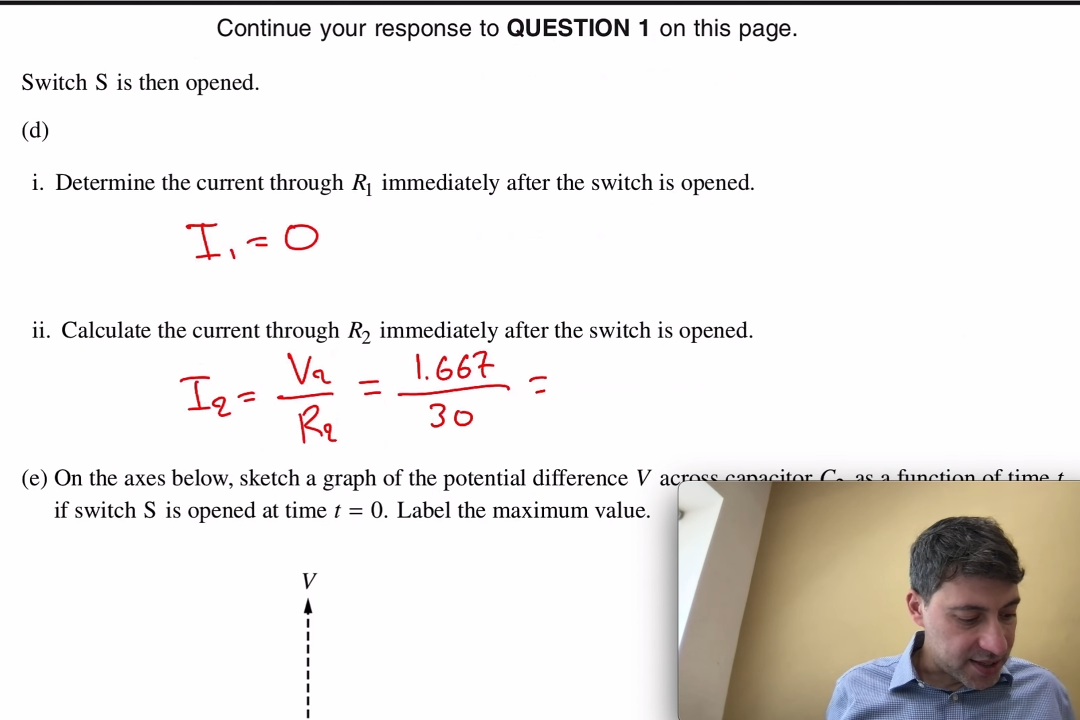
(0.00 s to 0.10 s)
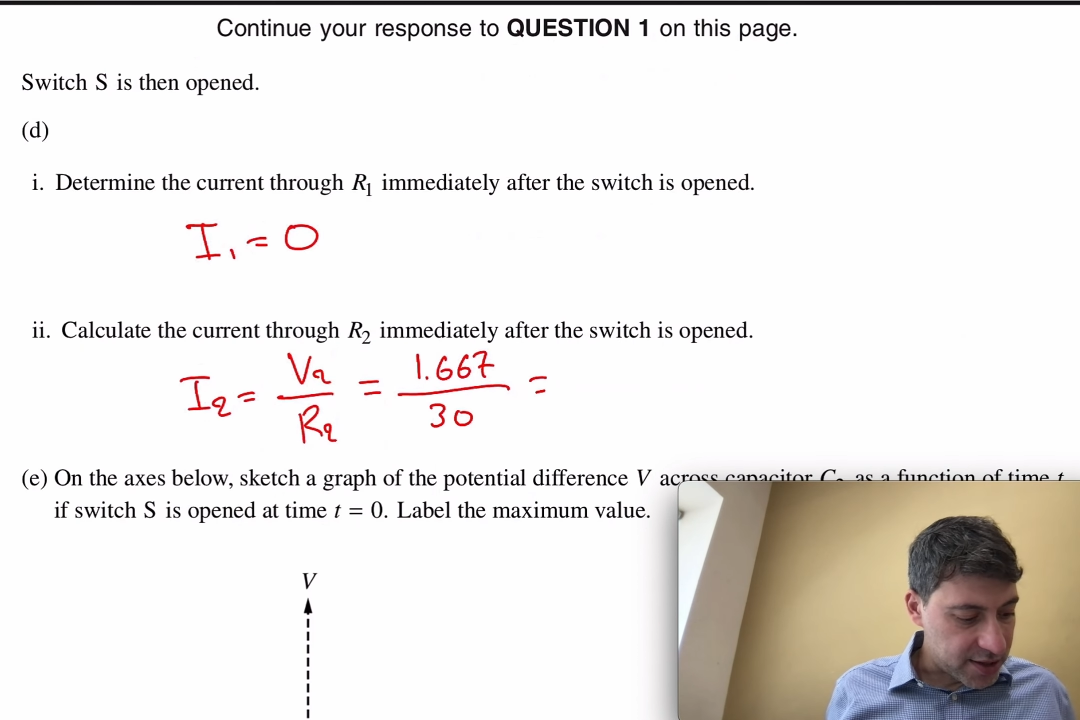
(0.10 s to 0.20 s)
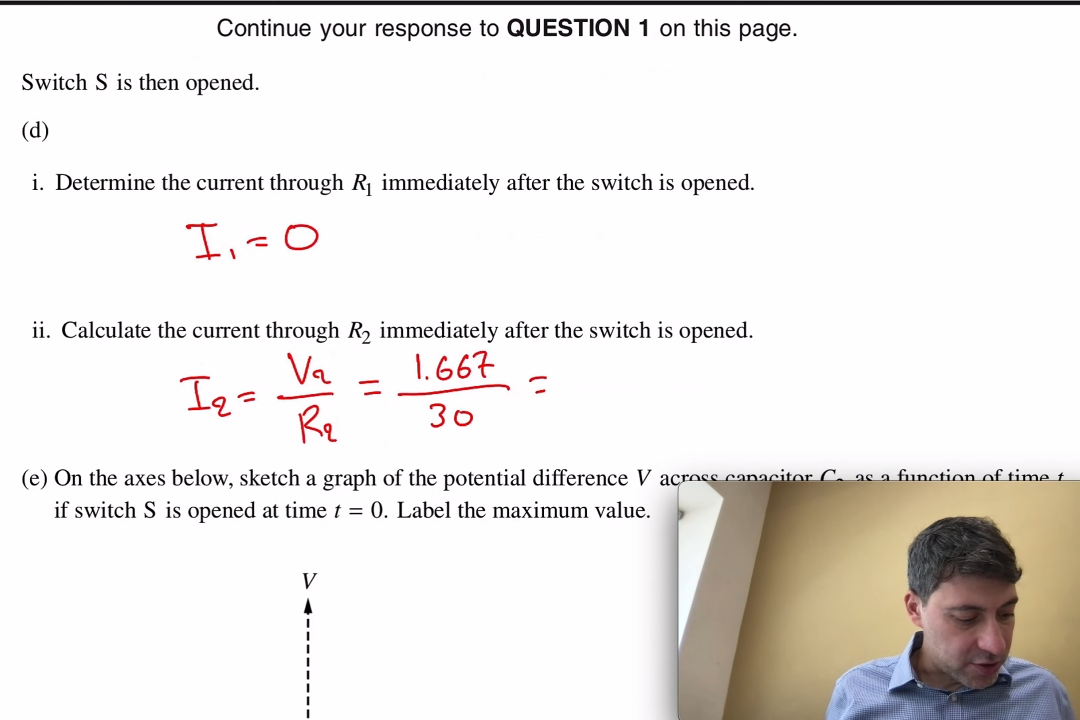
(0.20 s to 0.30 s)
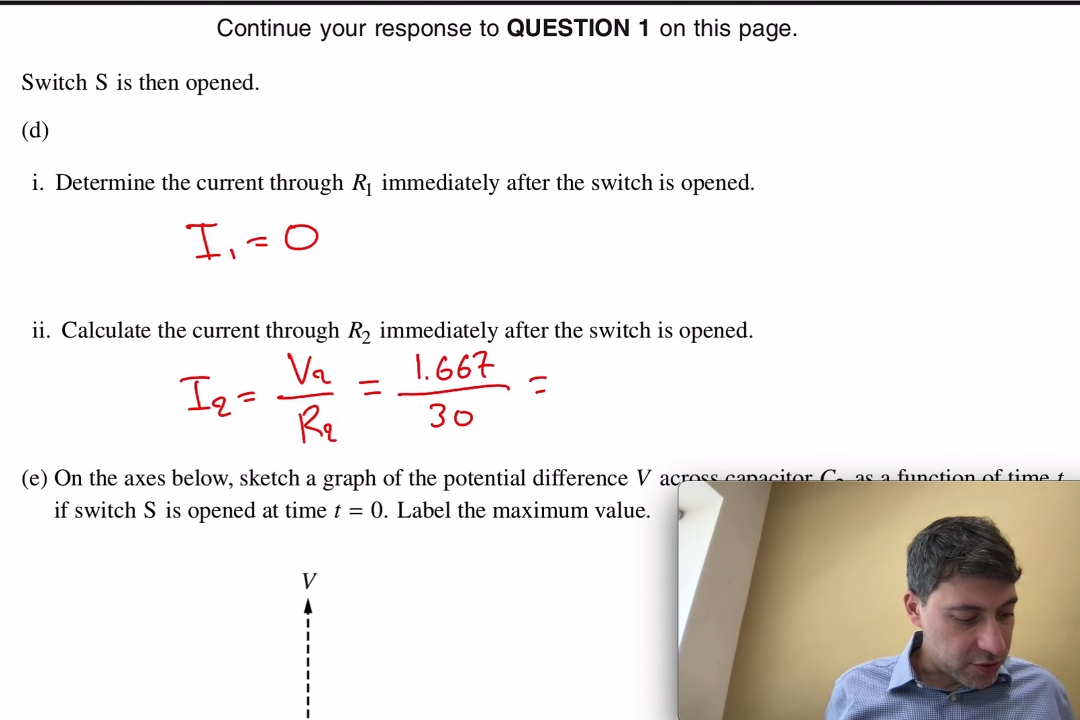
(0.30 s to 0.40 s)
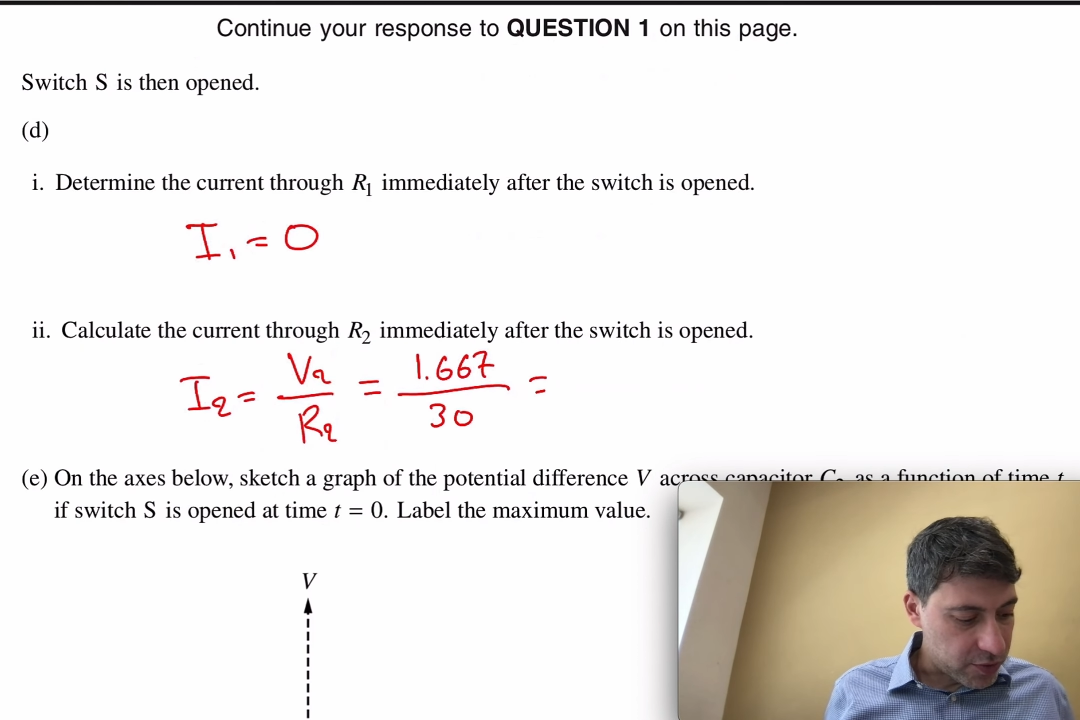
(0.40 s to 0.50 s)

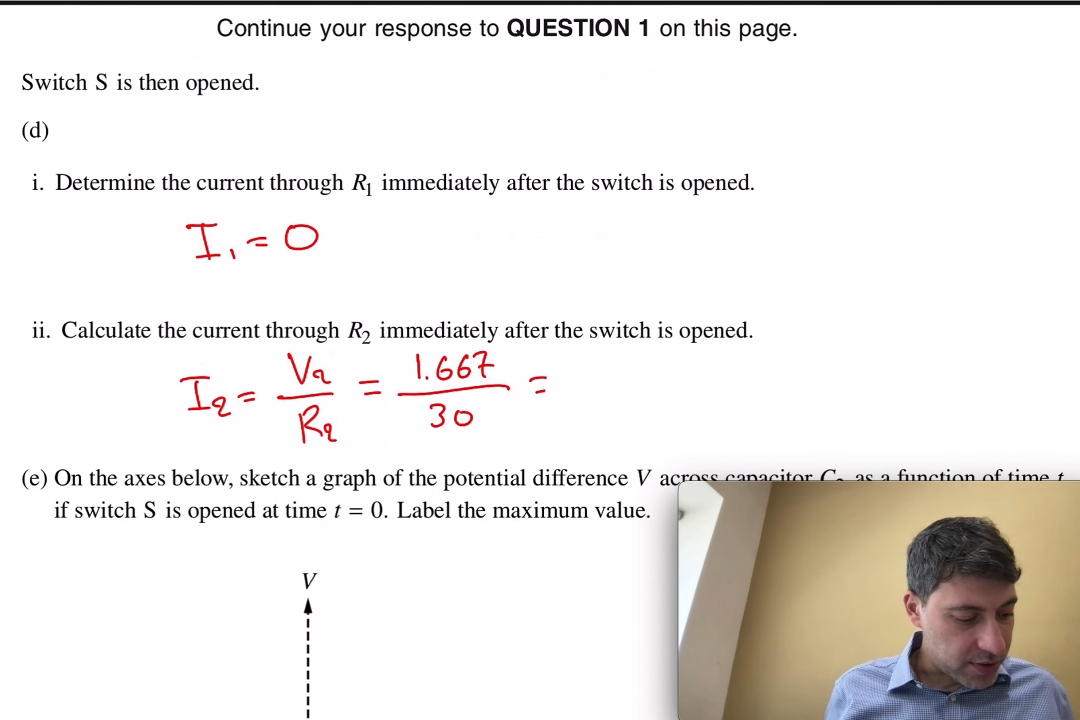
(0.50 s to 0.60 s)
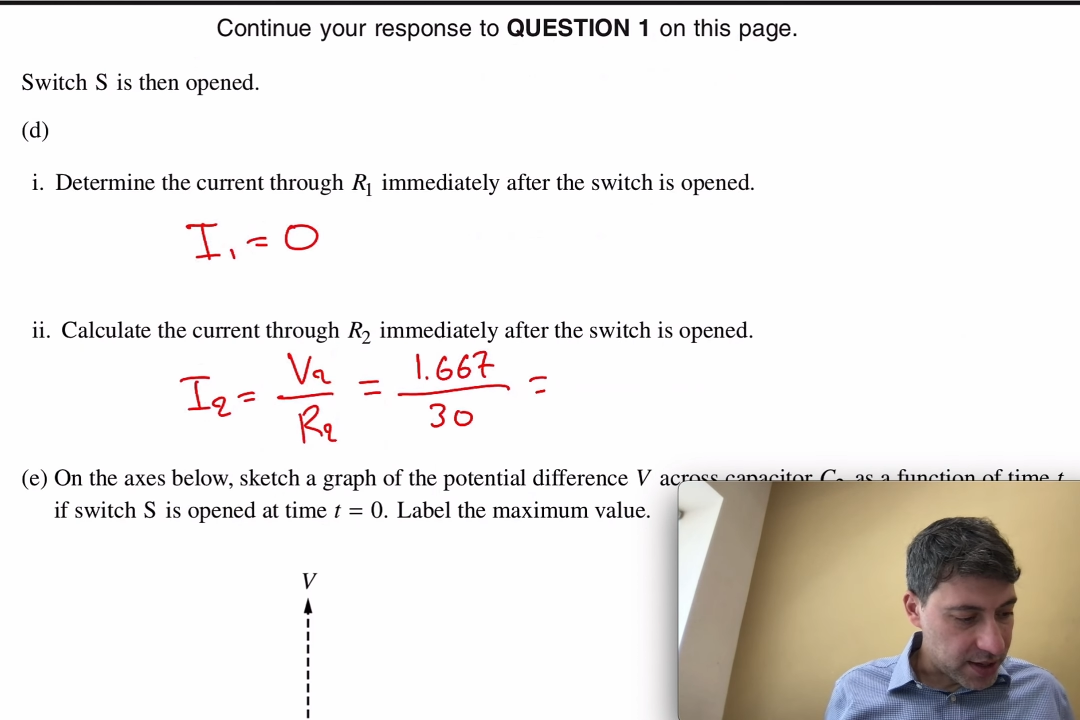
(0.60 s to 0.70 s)
into the